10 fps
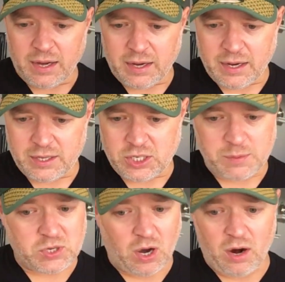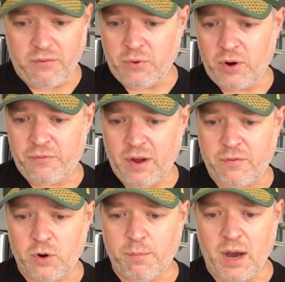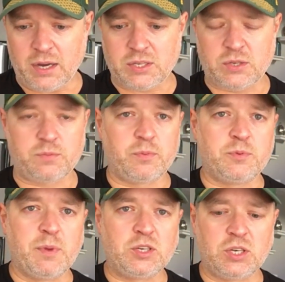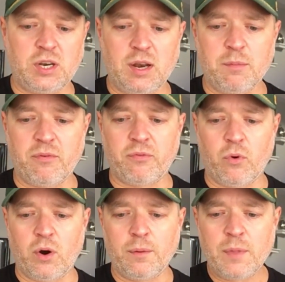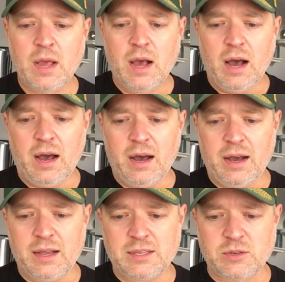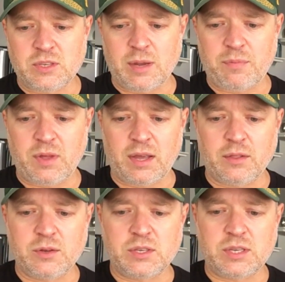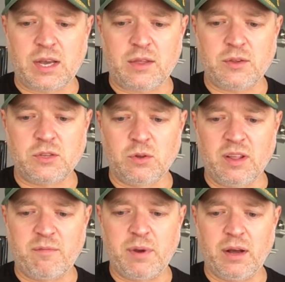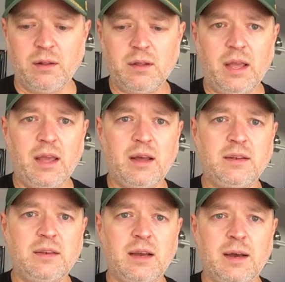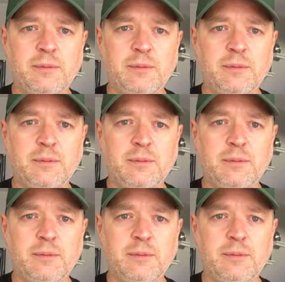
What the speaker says: James Conner, $4,500. Was mentioning him before. So same thing. There's no Lev Bell and